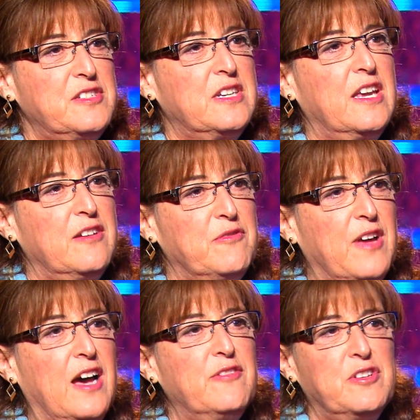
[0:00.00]
to get
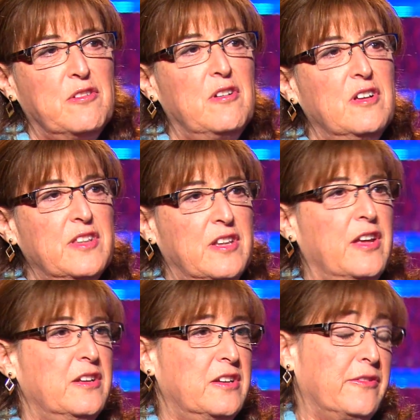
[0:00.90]
involved in all
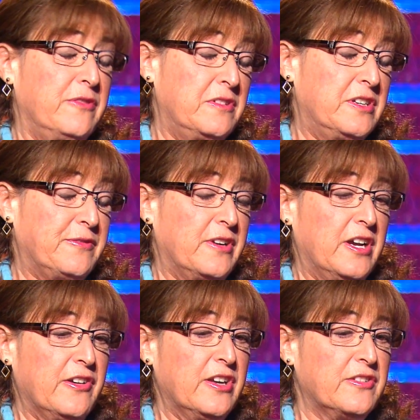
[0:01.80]
the different
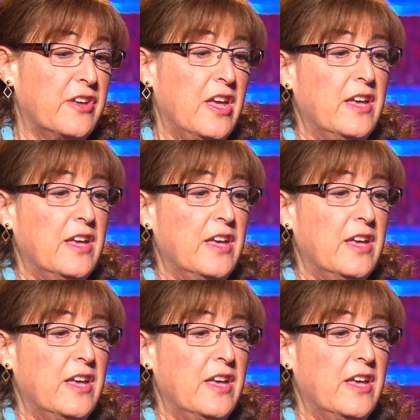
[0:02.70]
areas.